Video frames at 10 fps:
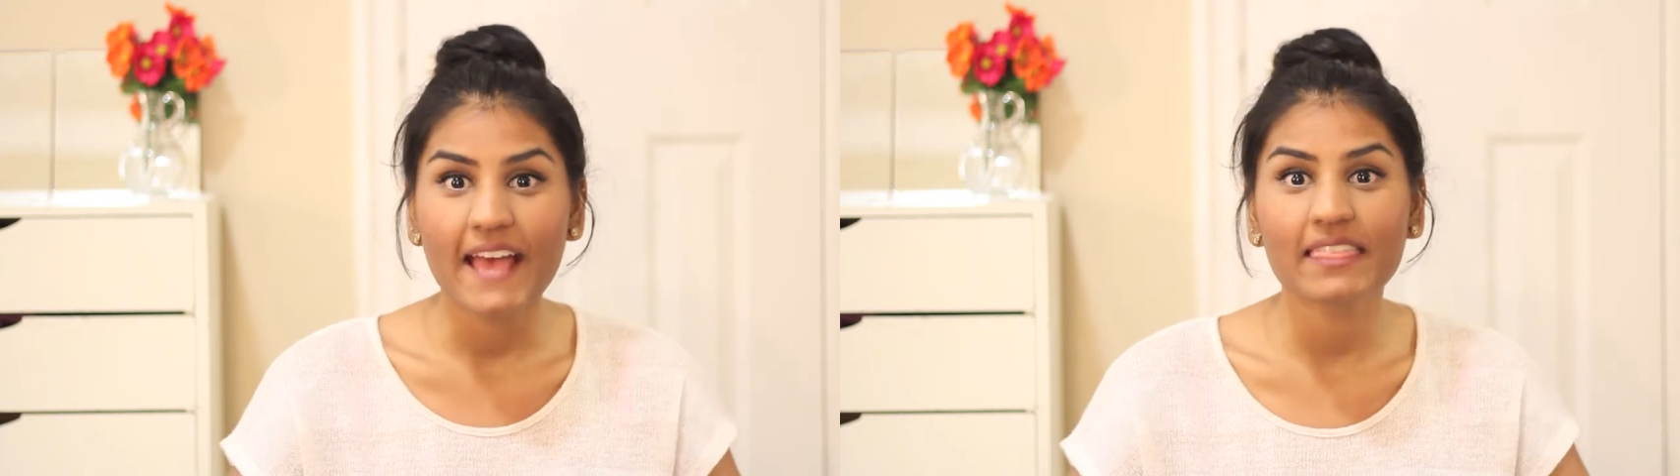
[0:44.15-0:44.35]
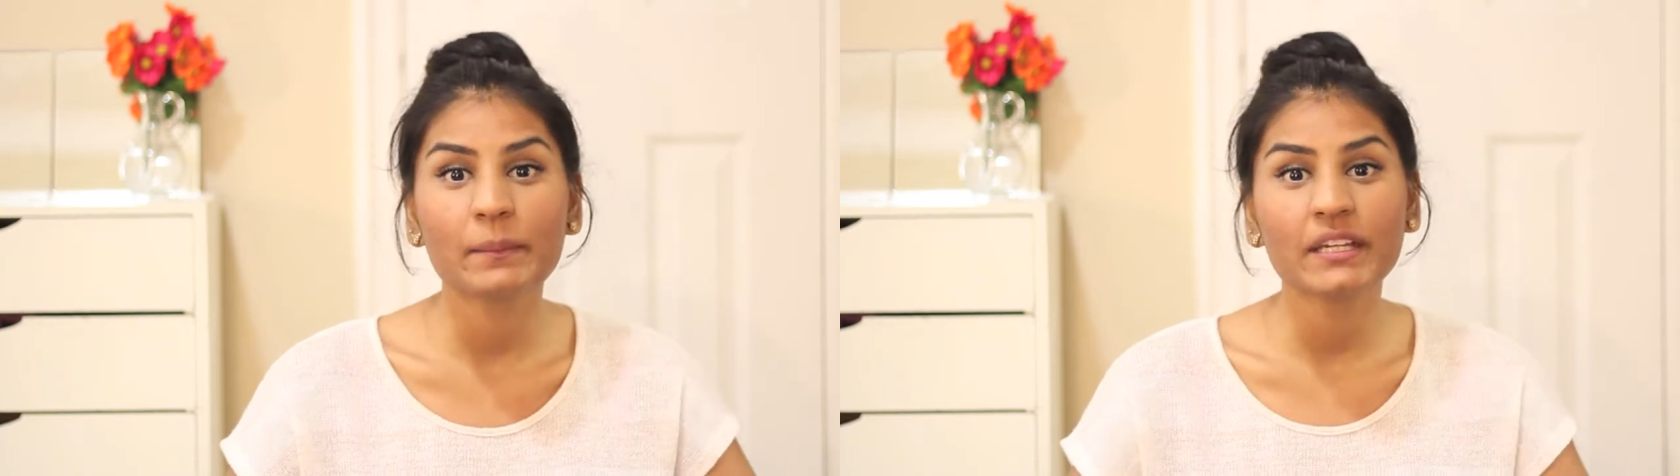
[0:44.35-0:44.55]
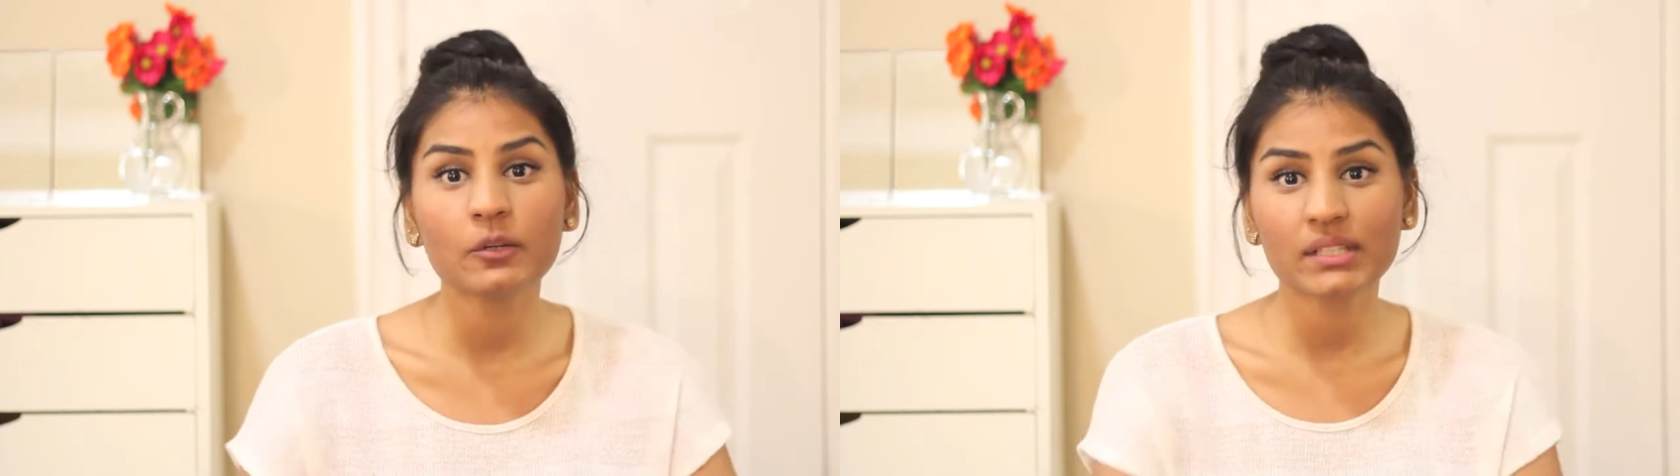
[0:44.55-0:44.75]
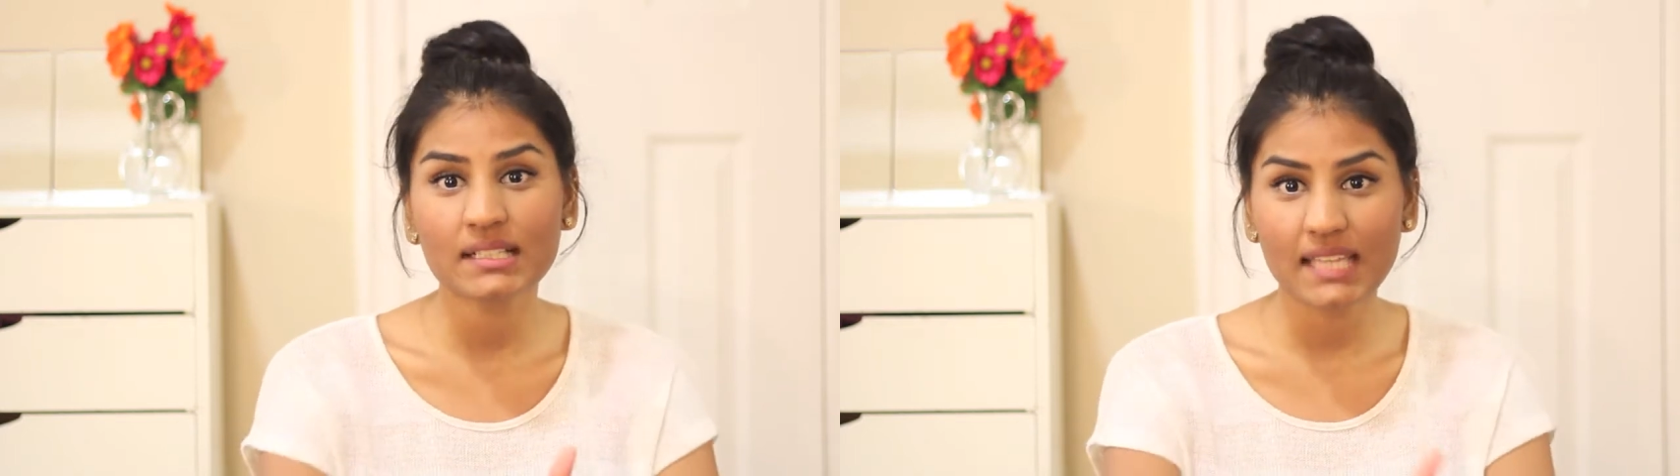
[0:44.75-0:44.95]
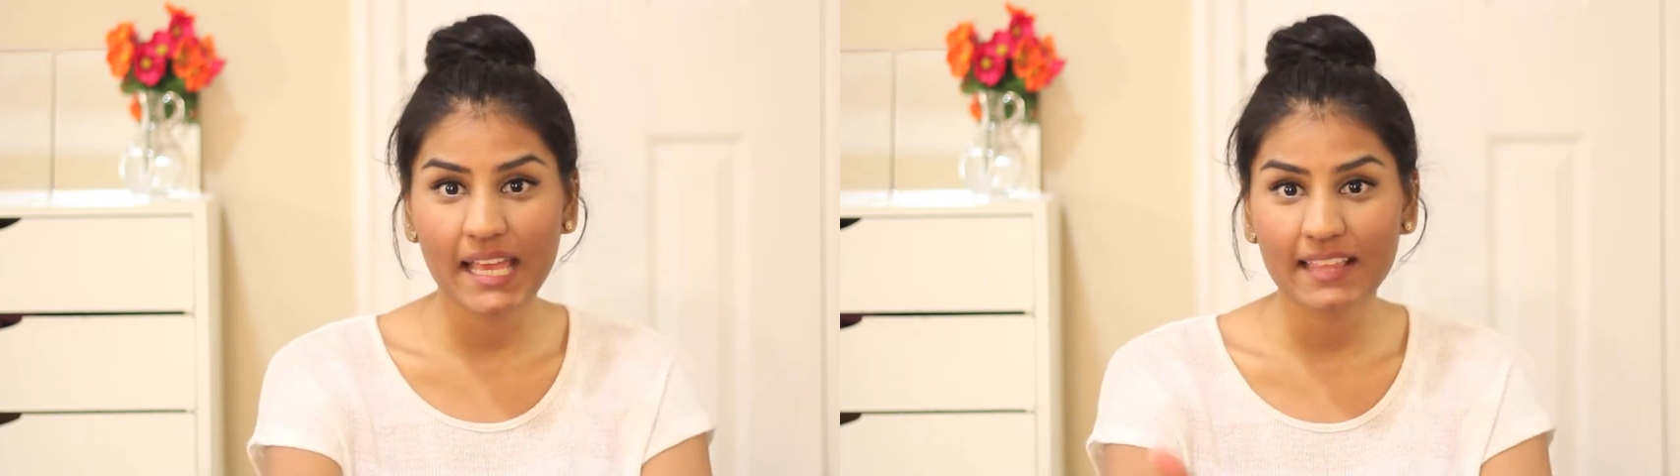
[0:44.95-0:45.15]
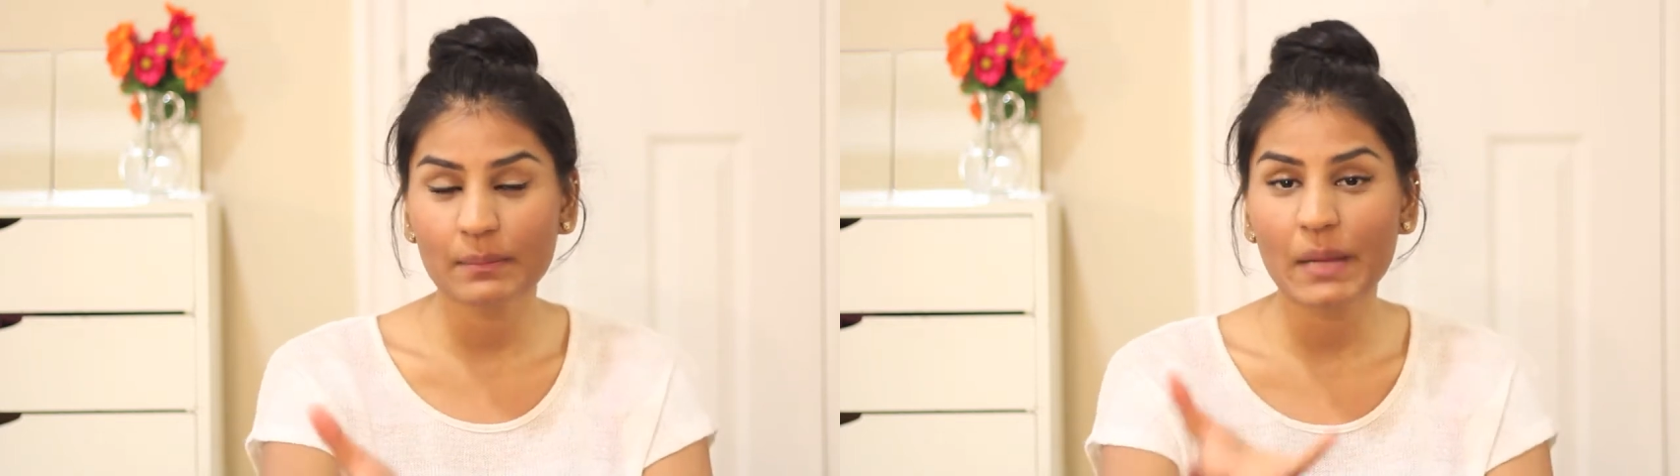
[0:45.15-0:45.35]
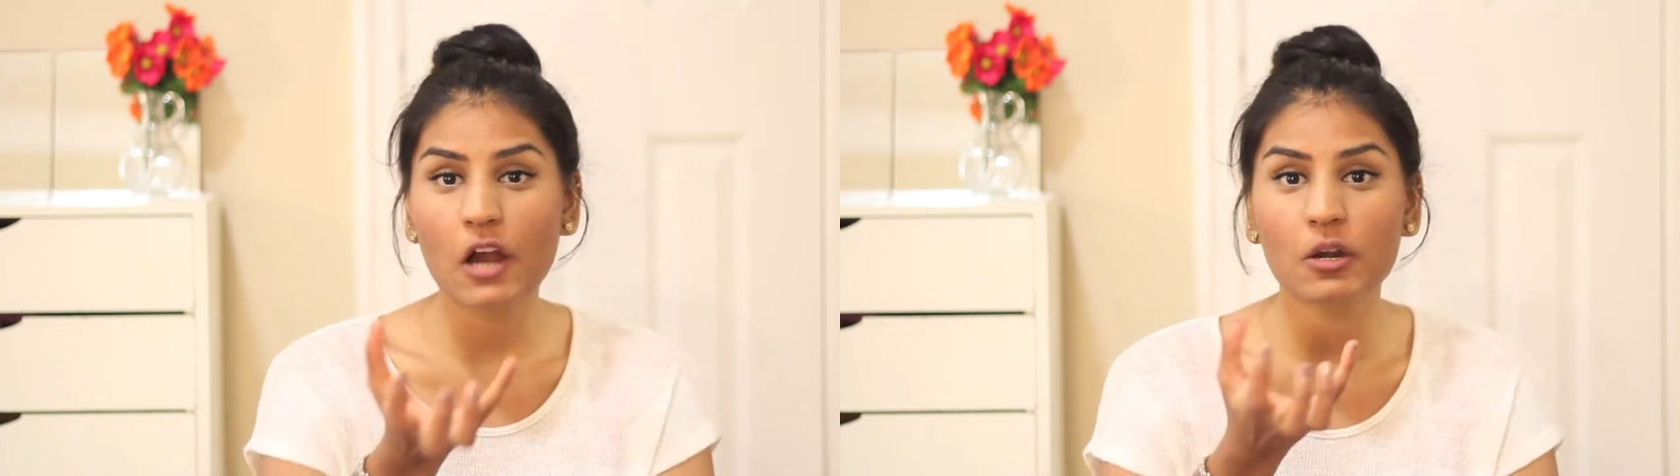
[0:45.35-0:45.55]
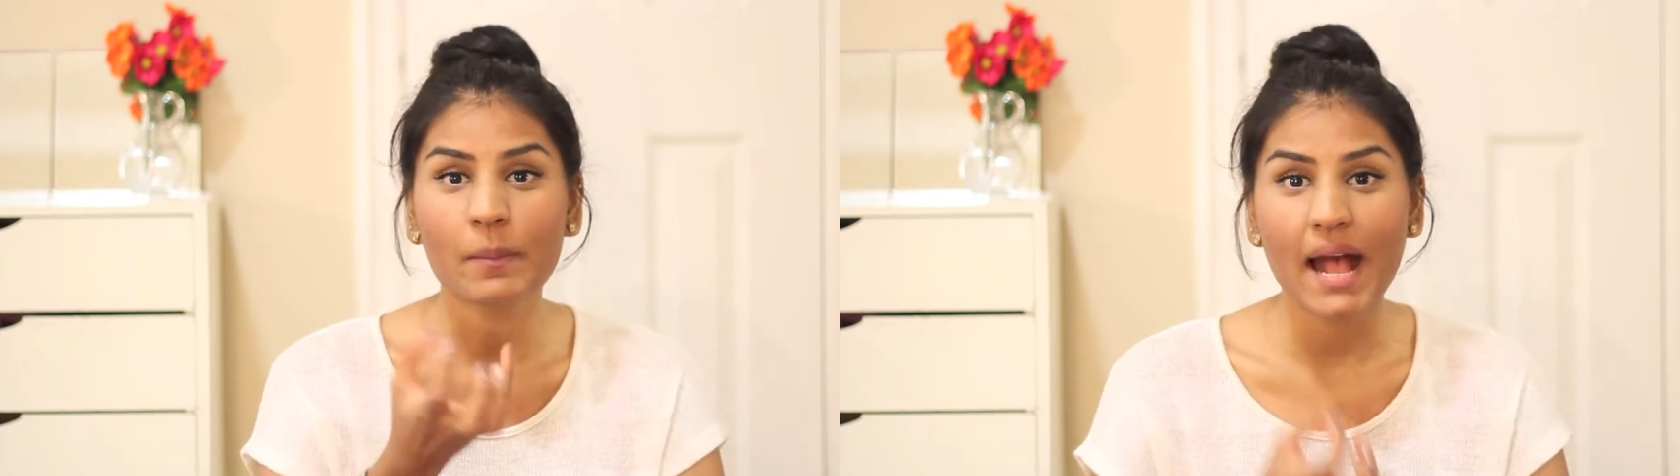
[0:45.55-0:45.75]
And the minute we can take the
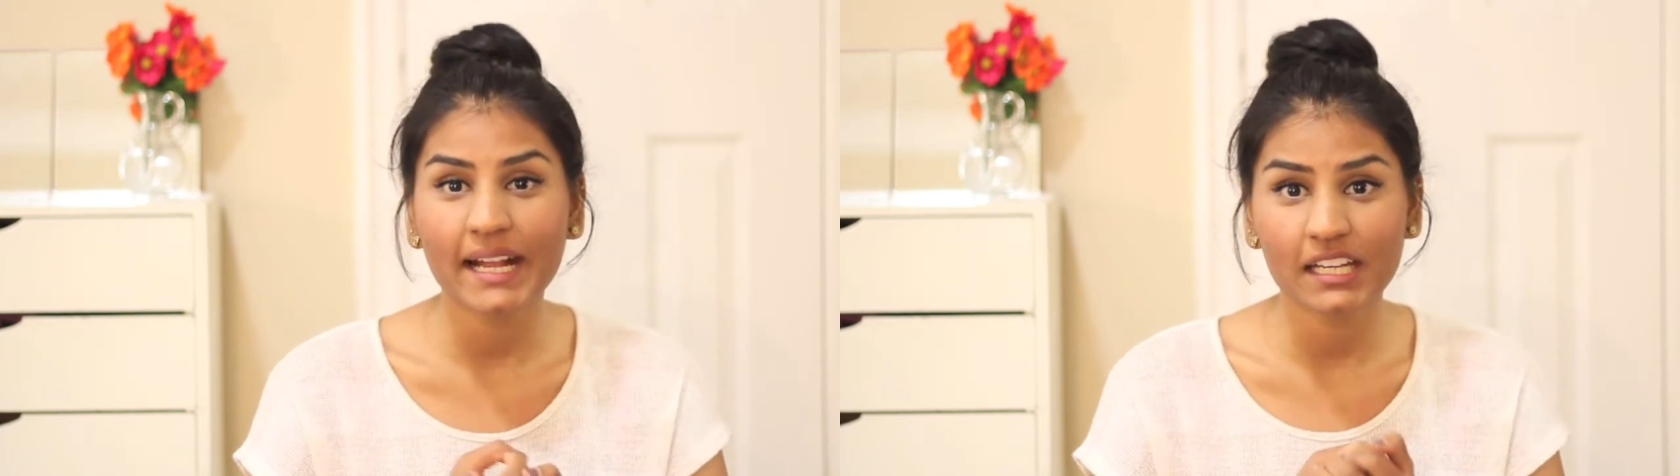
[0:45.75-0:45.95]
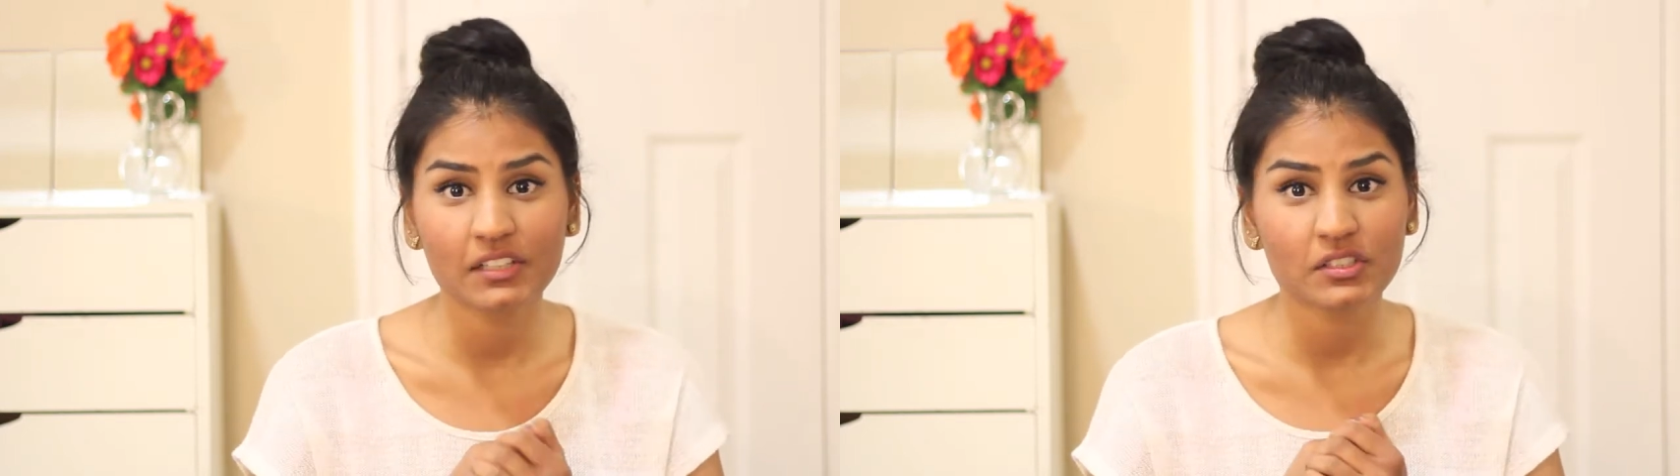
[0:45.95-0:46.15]
power back and